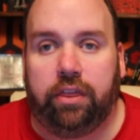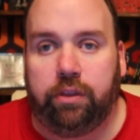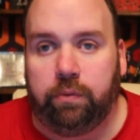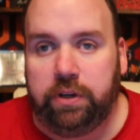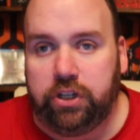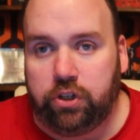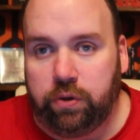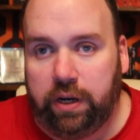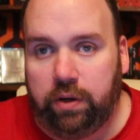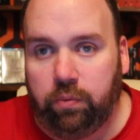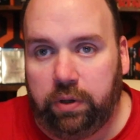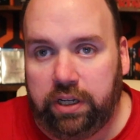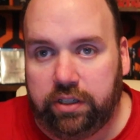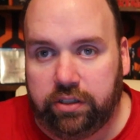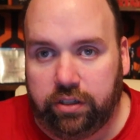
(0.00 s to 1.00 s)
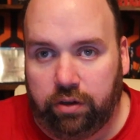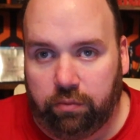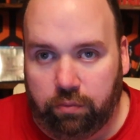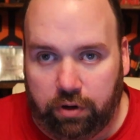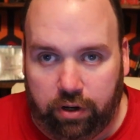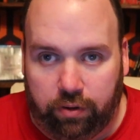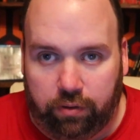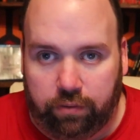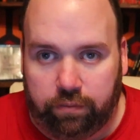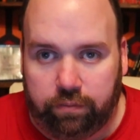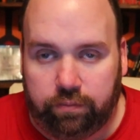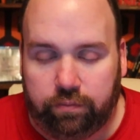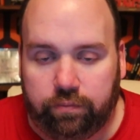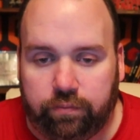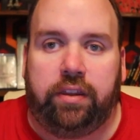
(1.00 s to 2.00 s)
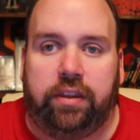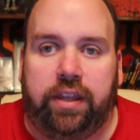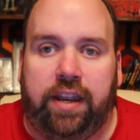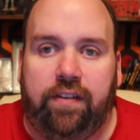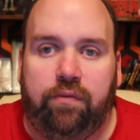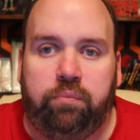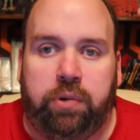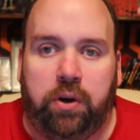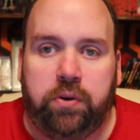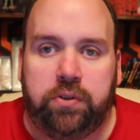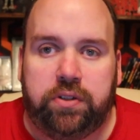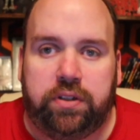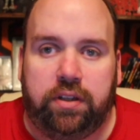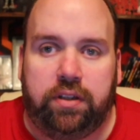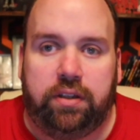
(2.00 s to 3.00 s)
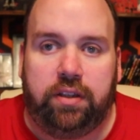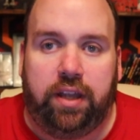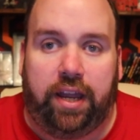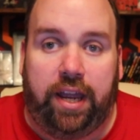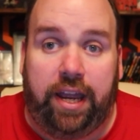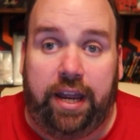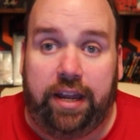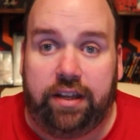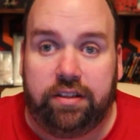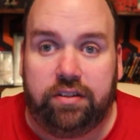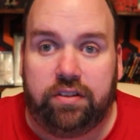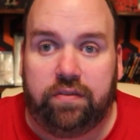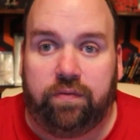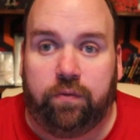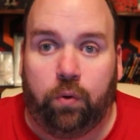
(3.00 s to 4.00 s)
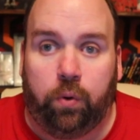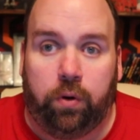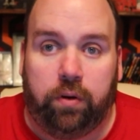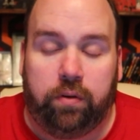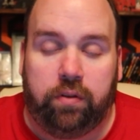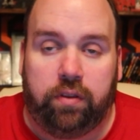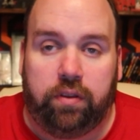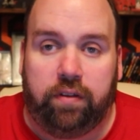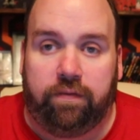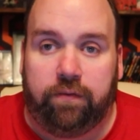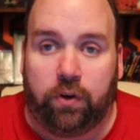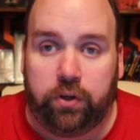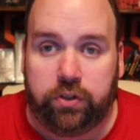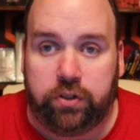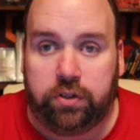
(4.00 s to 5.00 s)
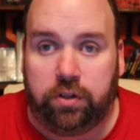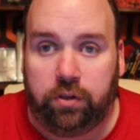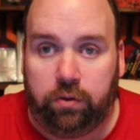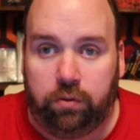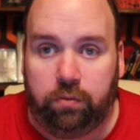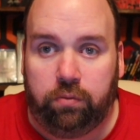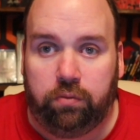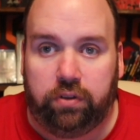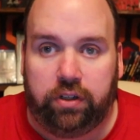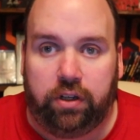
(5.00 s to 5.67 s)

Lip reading: three straight weeks in a row. They have posted the ads for the first two,